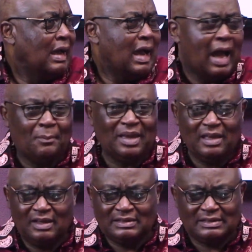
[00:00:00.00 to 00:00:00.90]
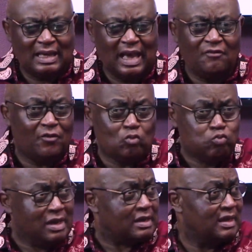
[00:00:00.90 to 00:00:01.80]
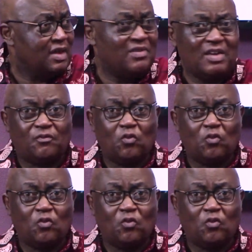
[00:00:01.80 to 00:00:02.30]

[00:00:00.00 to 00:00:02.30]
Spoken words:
I mean, every week, if